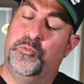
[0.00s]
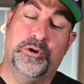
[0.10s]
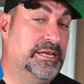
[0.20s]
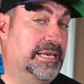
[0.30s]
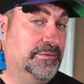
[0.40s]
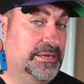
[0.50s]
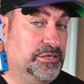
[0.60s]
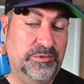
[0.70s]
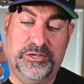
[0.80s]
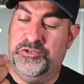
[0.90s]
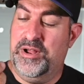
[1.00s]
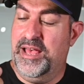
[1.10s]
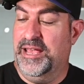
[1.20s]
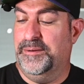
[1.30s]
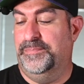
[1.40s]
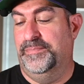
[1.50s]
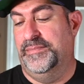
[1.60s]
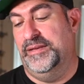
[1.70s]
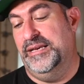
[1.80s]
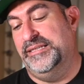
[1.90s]
we're going to give this one a try.
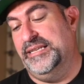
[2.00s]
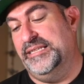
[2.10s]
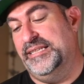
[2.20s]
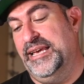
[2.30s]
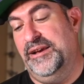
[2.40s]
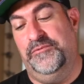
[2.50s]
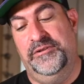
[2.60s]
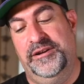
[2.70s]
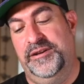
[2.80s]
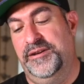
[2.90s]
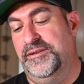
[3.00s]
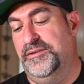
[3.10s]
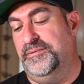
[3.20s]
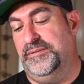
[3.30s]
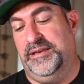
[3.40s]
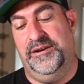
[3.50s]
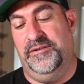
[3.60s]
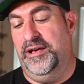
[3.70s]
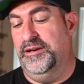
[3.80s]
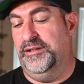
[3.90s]
It says get real, get
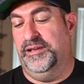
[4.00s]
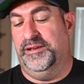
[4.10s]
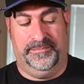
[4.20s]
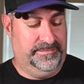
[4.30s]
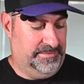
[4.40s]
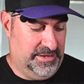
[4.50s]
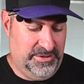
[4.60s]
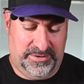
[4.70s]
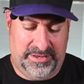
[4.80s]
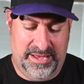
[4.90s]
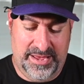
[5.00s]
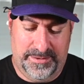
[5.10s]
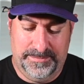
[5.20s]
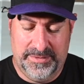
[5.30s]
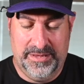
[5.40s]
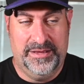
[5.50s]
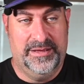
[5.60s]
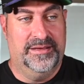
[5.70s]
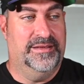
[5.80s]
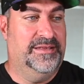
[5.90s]
ugly. Okay,
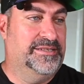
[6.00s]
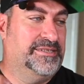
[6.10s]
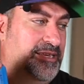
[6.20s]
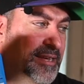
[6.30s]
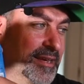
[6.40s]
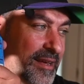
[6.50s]
let's see.